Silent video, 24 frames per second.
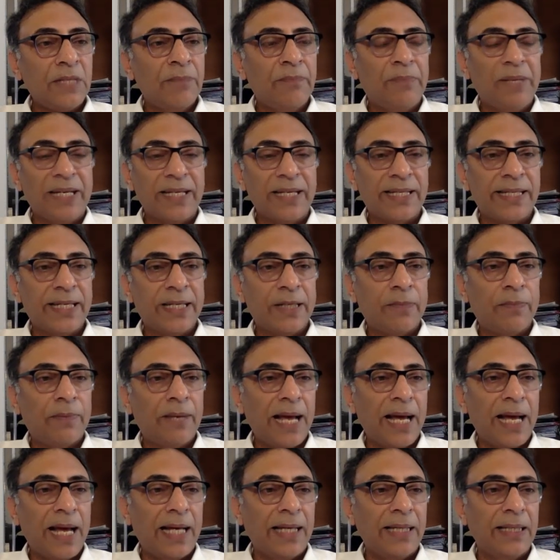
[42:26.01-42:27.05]
basic
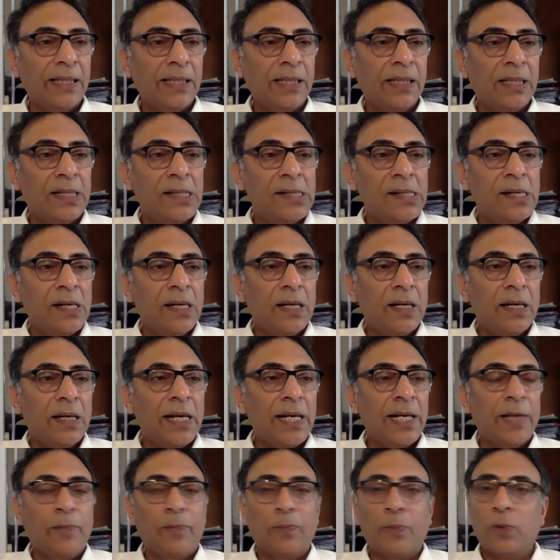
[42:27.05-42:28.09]
plan
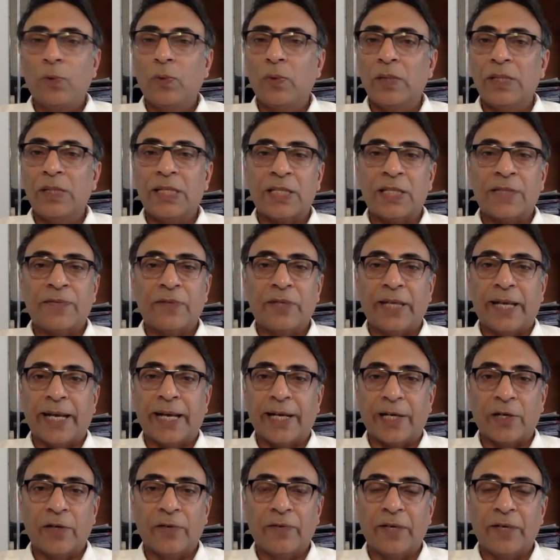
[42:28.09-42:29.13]
and approval just for the
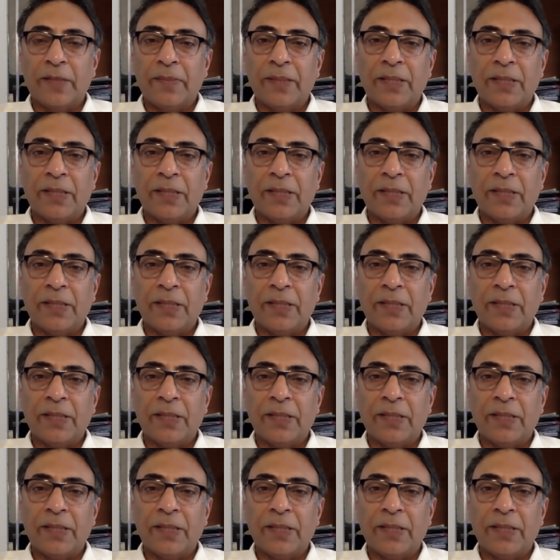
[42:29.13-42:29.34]
heck of it,